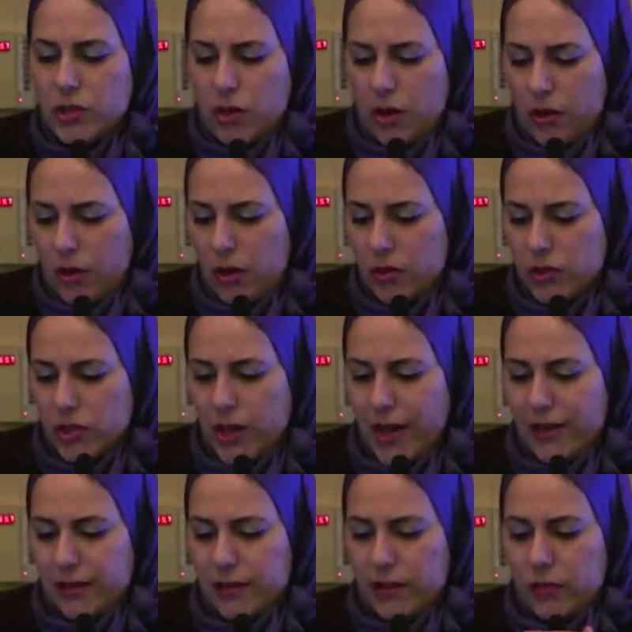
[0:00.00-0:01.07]
oncology,
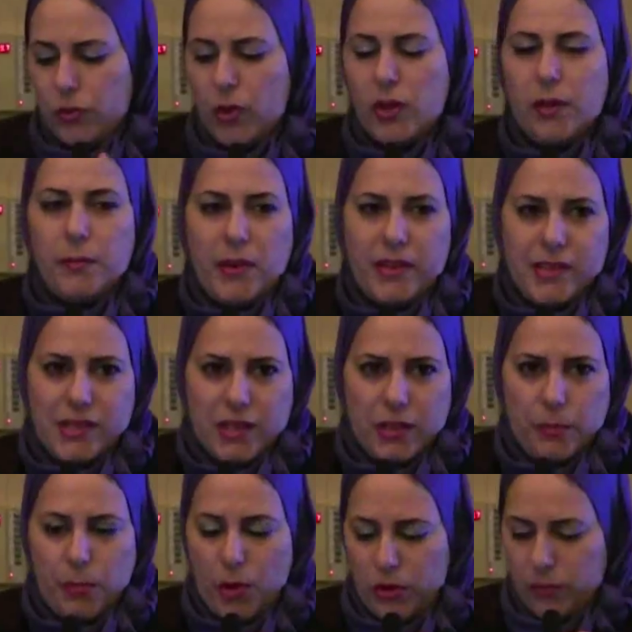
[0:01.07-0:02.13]
and internal medicine
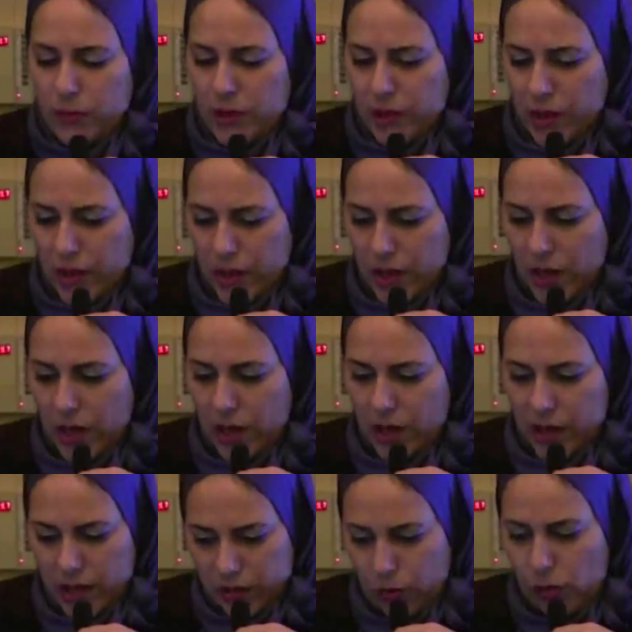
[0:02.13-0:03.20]
department
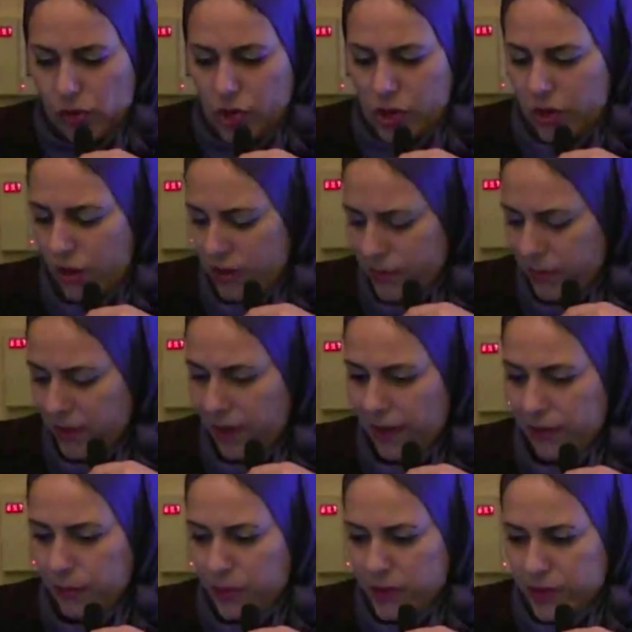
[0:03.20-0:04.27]
in a tertiary hospital
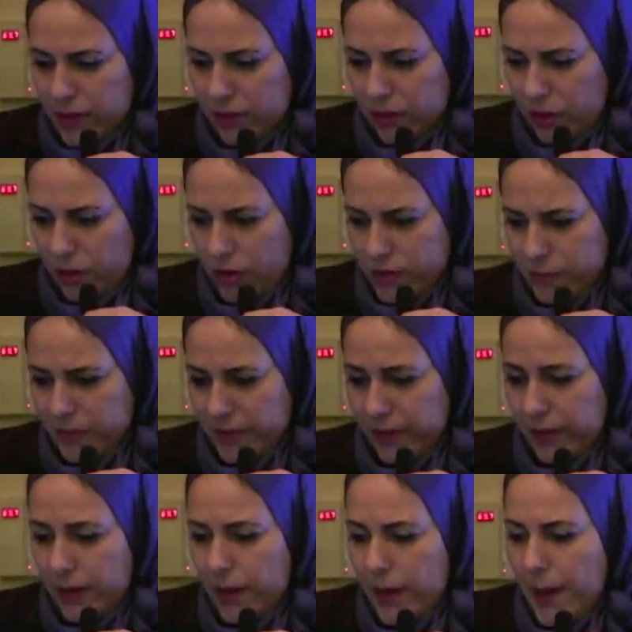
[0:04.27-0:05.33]
and pediatric
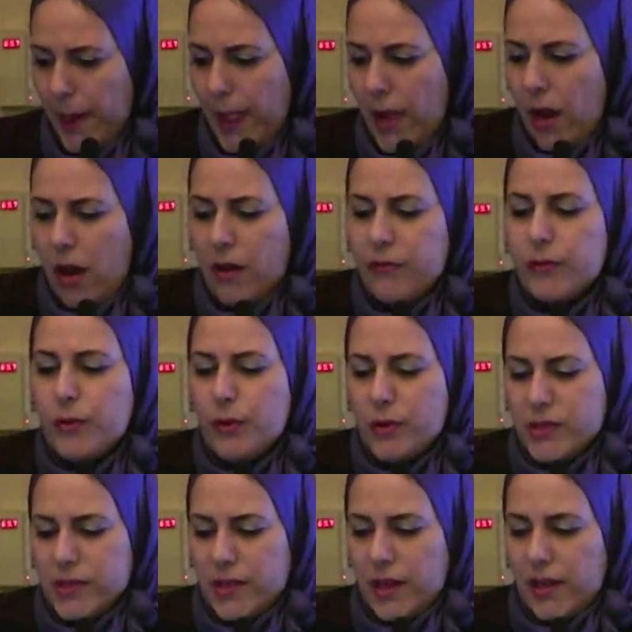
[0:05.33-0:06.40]
hospital. Of
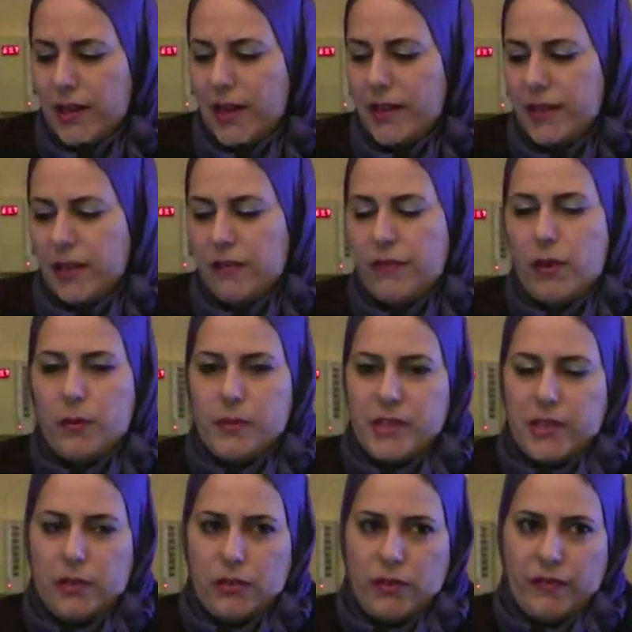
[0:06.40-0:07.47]
course, the clinical
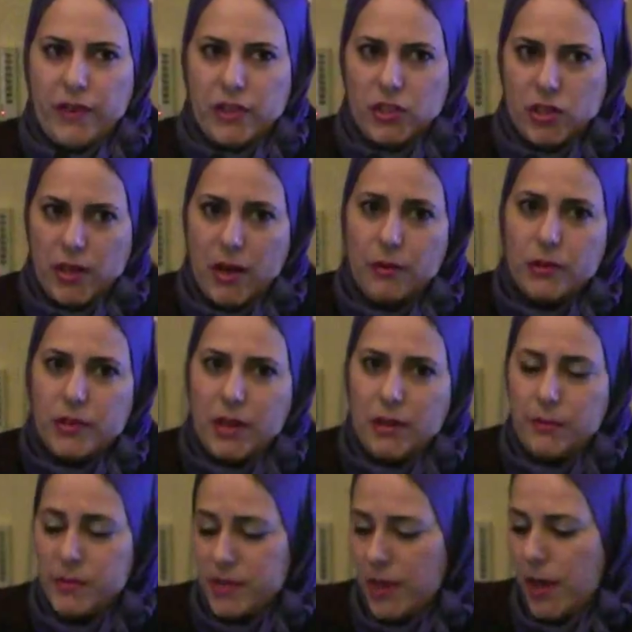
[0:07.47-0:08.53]
pharmacy intervention
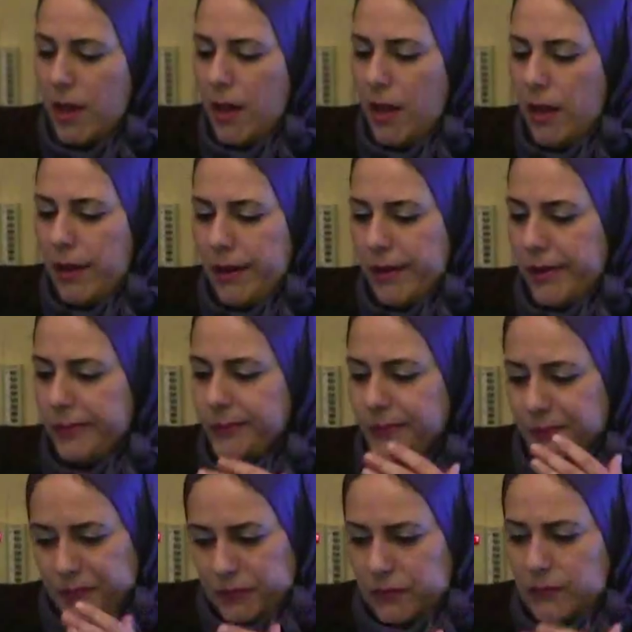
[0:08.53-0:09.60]
outcomes
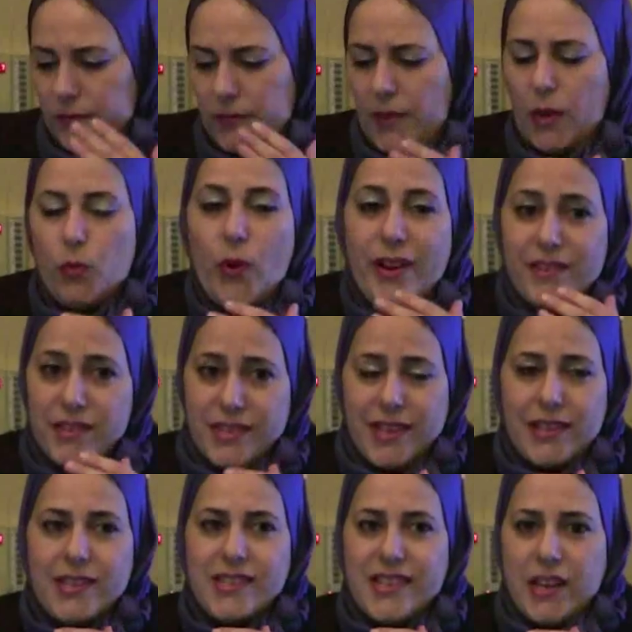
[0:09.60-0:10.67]
were
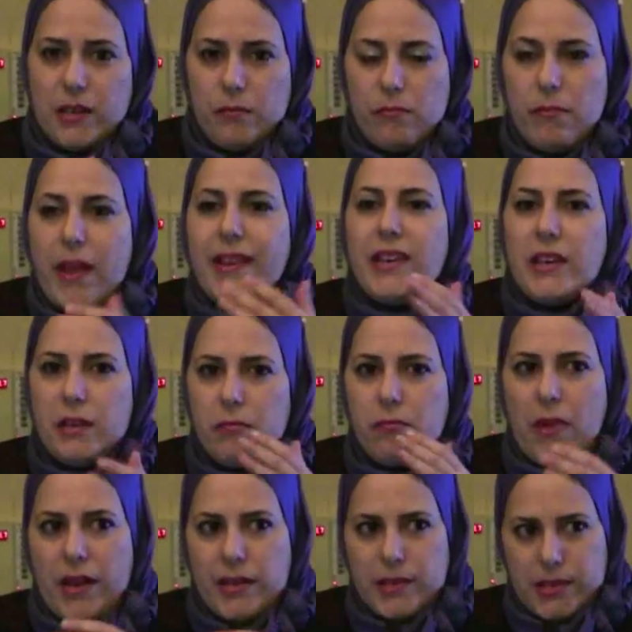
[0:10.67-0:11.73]
studied in
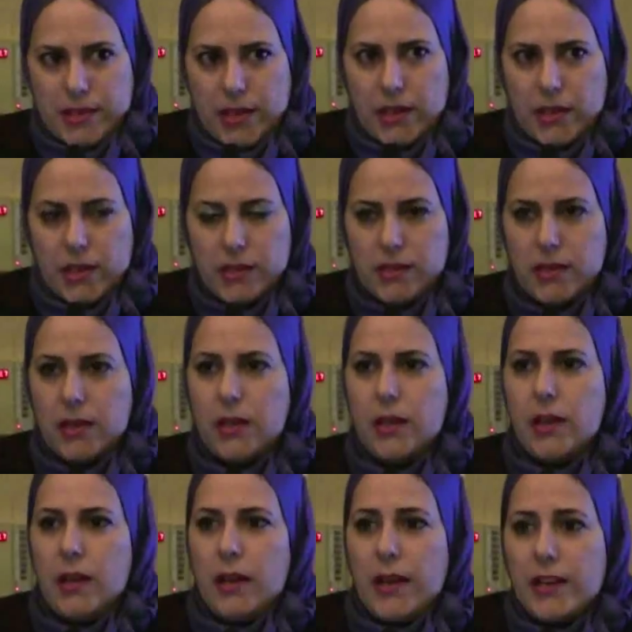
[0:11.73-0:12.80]
many studies
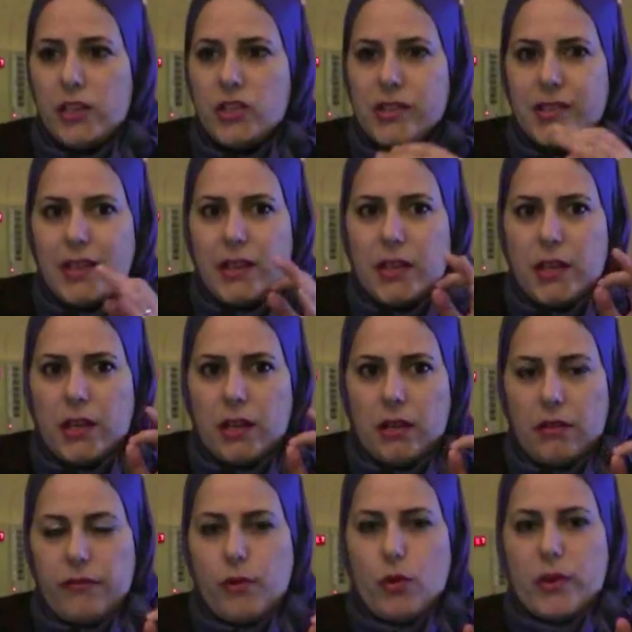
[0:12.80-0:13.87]
Each study
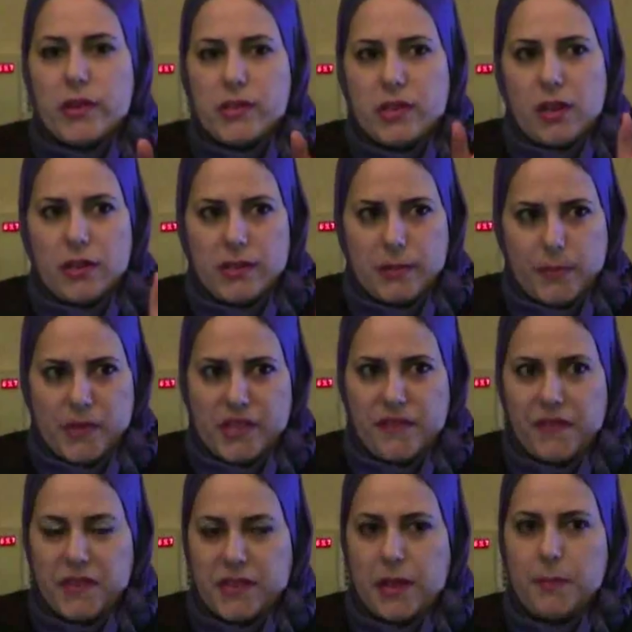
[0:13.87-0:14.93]
focused on a
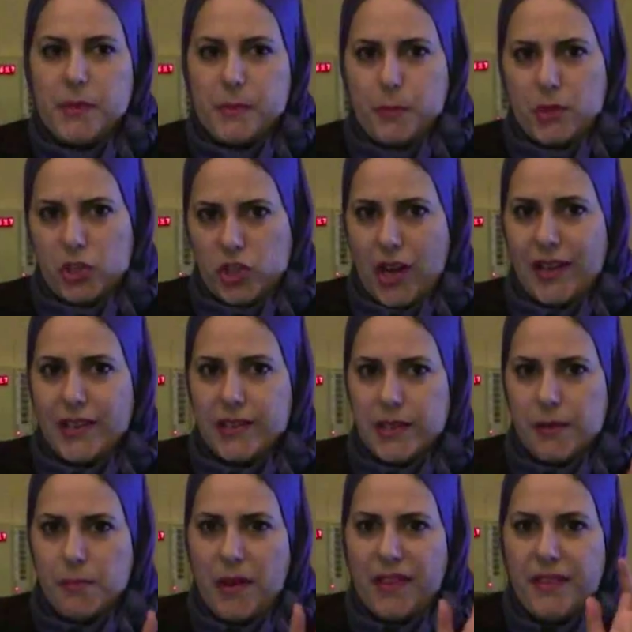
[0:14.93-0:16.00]
specific
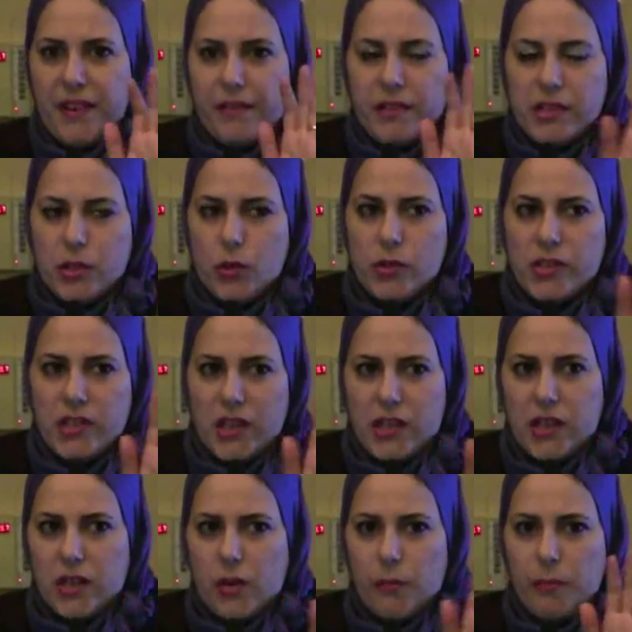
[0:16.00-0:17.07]
subspecialty, but there is no
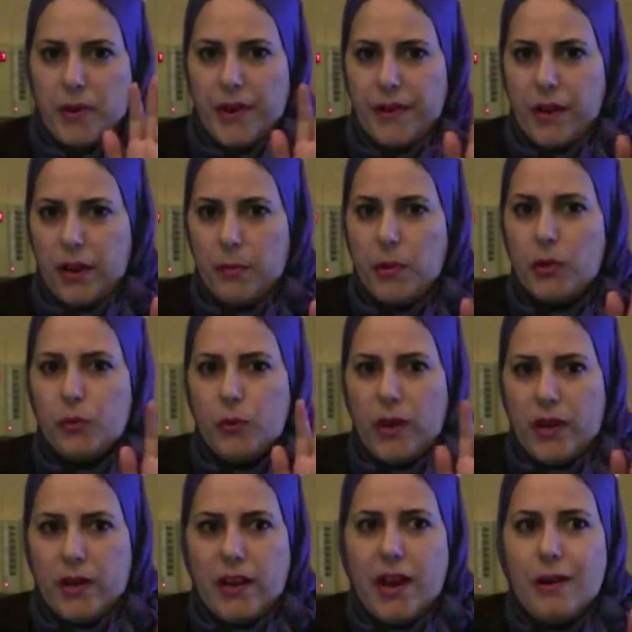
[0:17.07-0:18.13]
study comparing
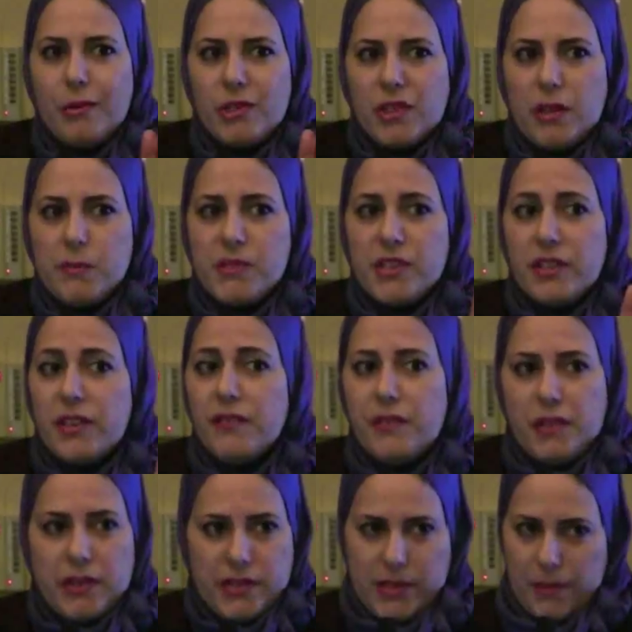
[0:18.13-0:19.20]
between the outcomes in
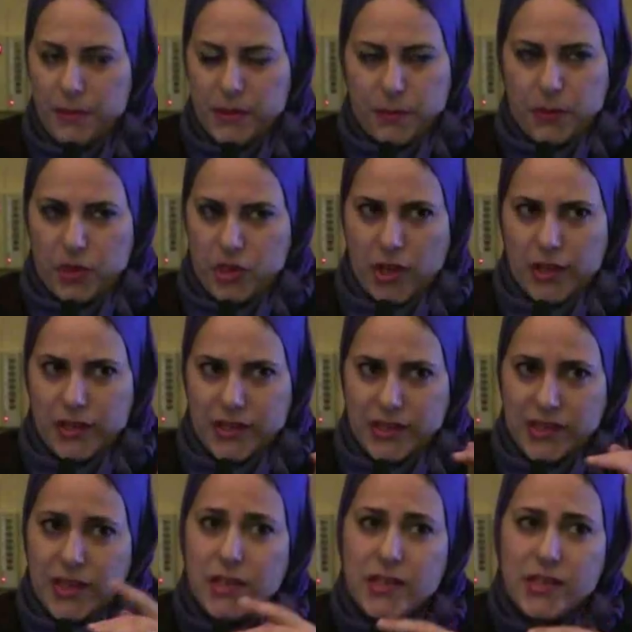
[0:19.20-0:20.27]
different
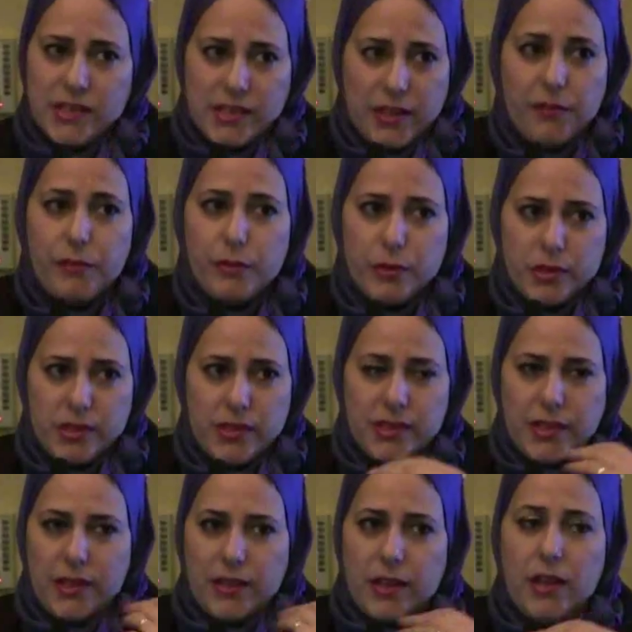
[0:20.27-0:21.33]
subspecialties. This is the first
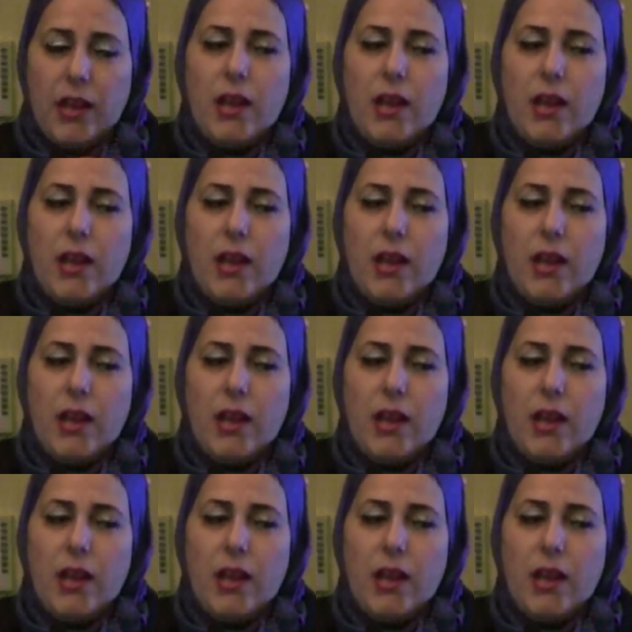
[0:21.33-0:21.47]
study